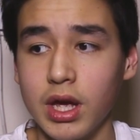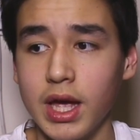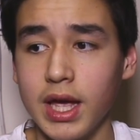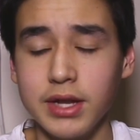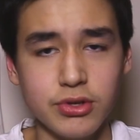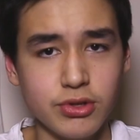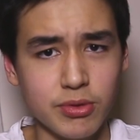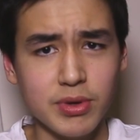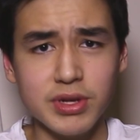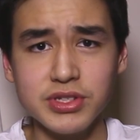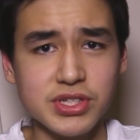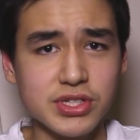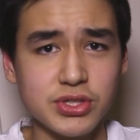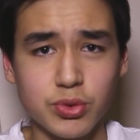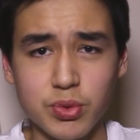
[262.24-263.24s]
And you know what?
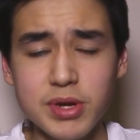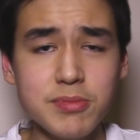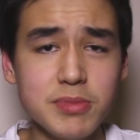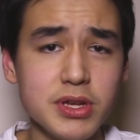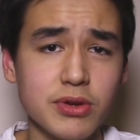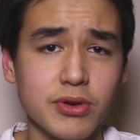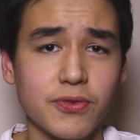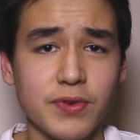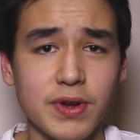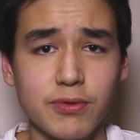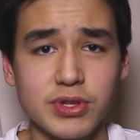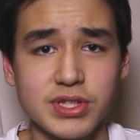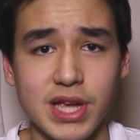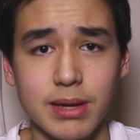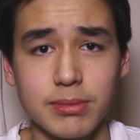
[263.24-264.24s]
Just tweet me your
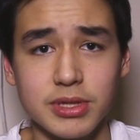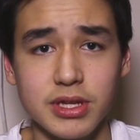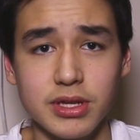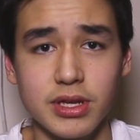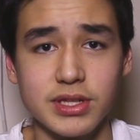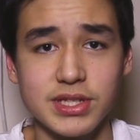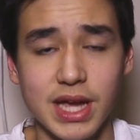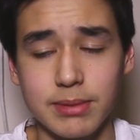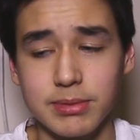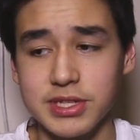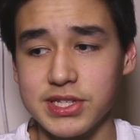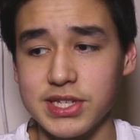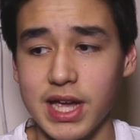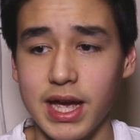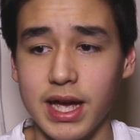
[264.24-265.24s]
favorite
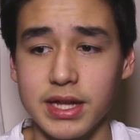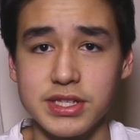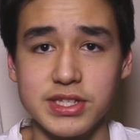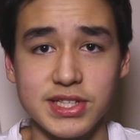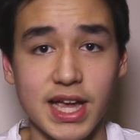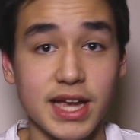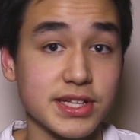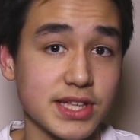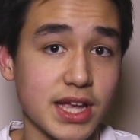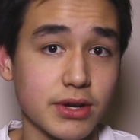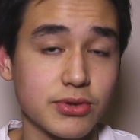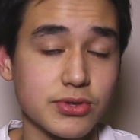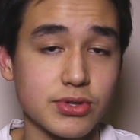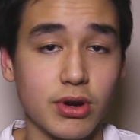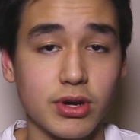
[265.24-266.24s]
tablets at
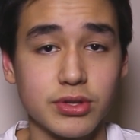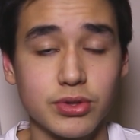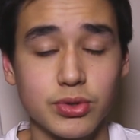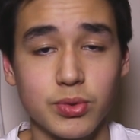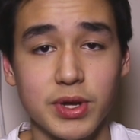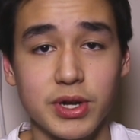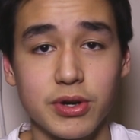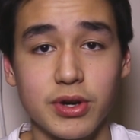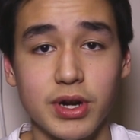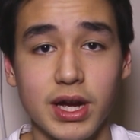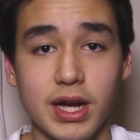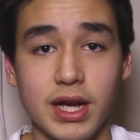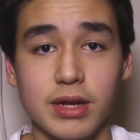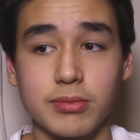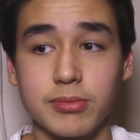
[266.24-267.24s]
TechSnackles on Twitter.
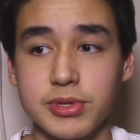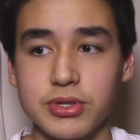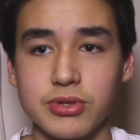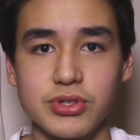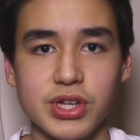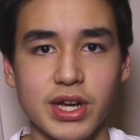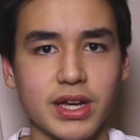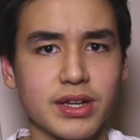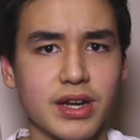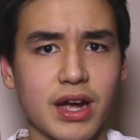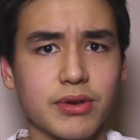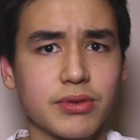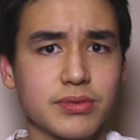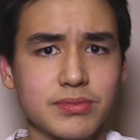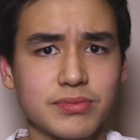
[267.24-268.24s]
We should check it
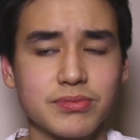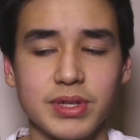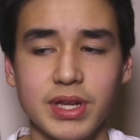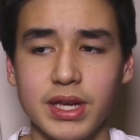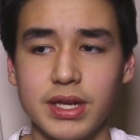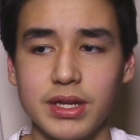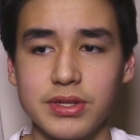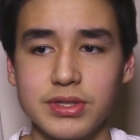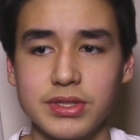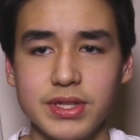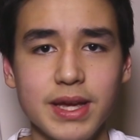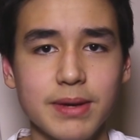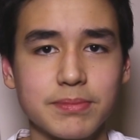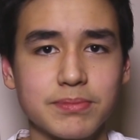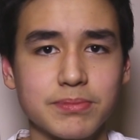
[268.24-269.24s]
out. And
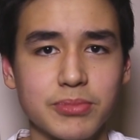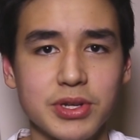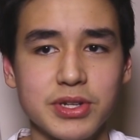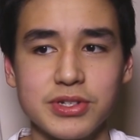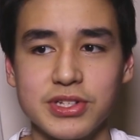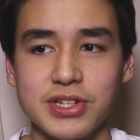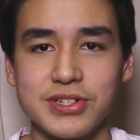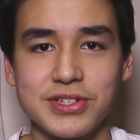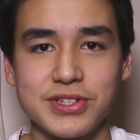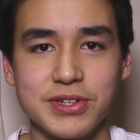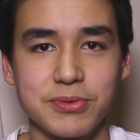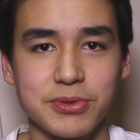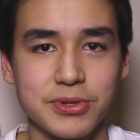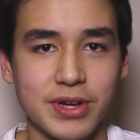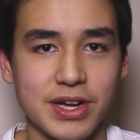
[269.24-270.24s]
yeah, pretty interested to
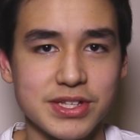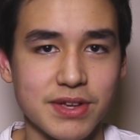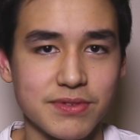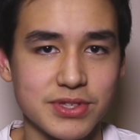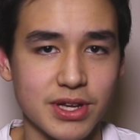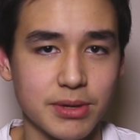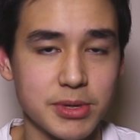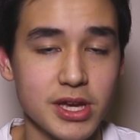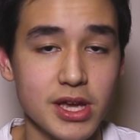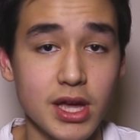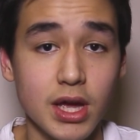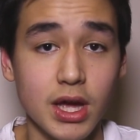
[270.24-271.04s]
see what you guys have to tell me.